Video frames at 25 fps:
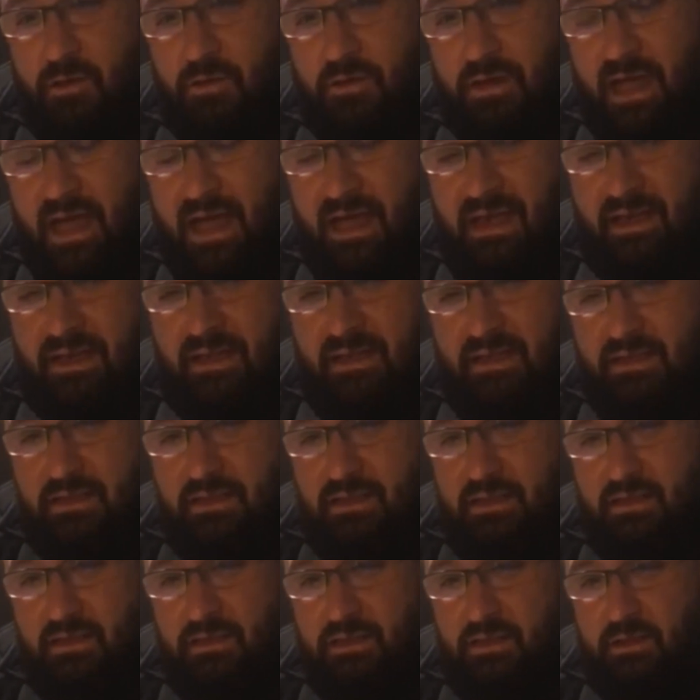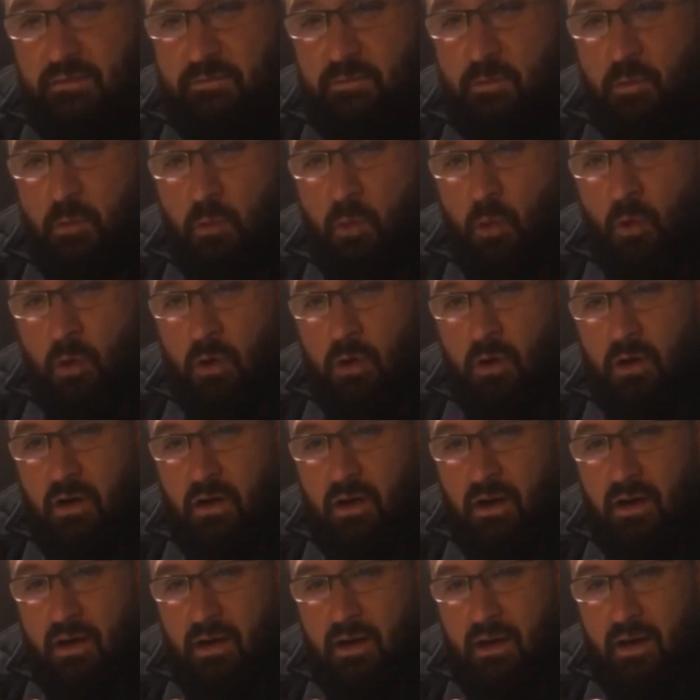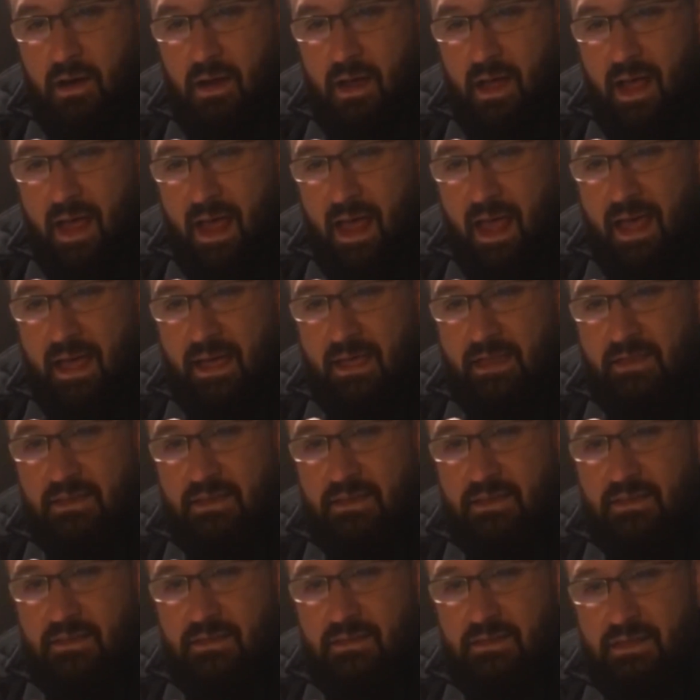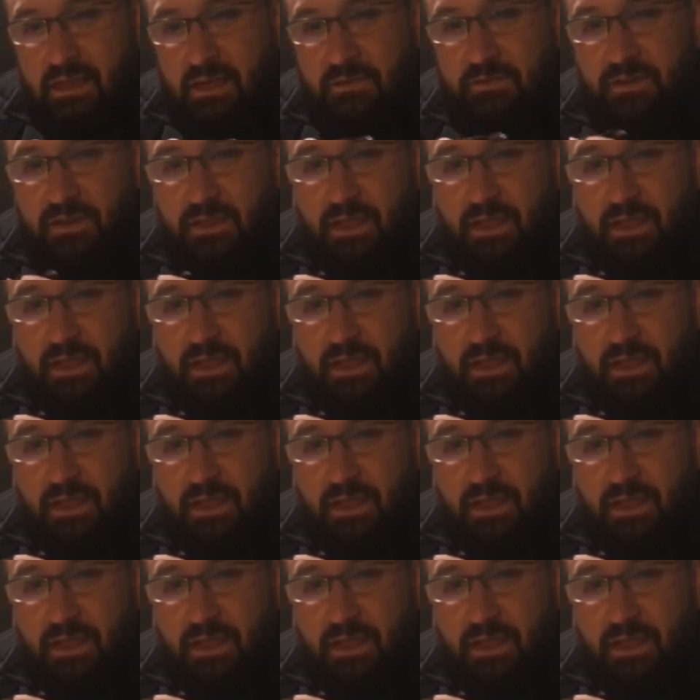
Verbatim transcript: that is the Civil War ants, devil